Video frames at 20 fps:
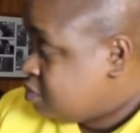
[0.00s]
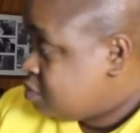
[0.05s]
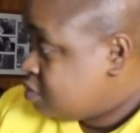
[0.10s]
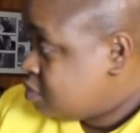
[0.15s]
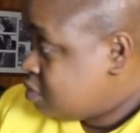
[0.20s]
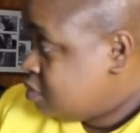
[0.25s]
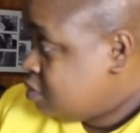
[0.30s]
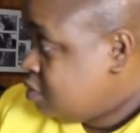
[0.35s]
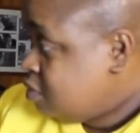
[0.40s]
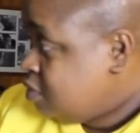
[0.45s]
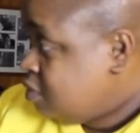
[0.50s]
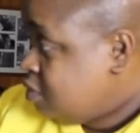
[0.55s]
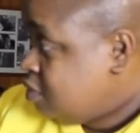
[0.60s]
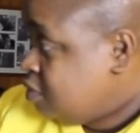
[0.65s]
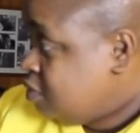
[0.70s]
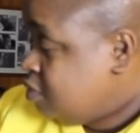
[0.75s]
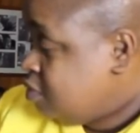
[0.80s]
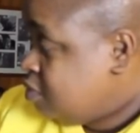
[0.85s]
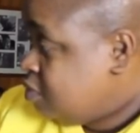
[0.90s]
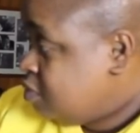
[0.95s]

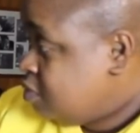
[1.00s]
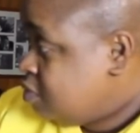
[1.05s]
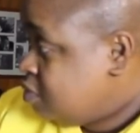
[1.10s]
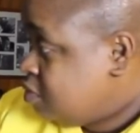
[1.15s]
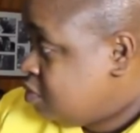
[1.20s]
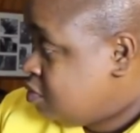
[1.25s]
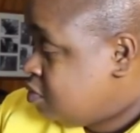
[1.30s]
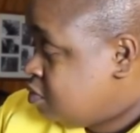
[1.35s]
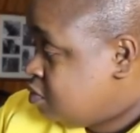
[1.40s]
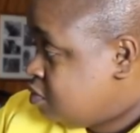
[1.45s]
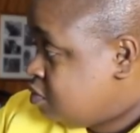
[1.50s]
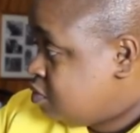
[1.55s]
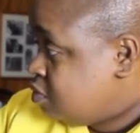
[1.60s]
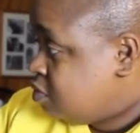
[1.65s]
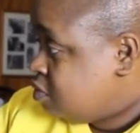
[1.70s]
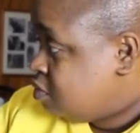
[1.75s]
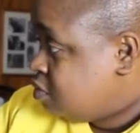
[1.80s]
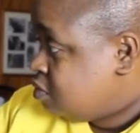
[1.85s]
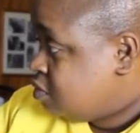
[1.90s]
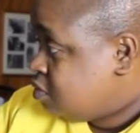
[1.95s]

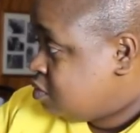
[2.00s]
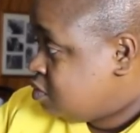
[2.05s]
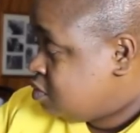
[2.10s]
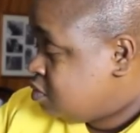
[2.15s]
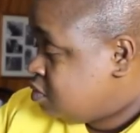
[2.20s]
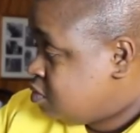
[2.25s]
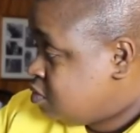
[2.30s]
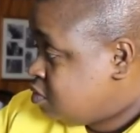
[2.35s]
The person shown says nothing.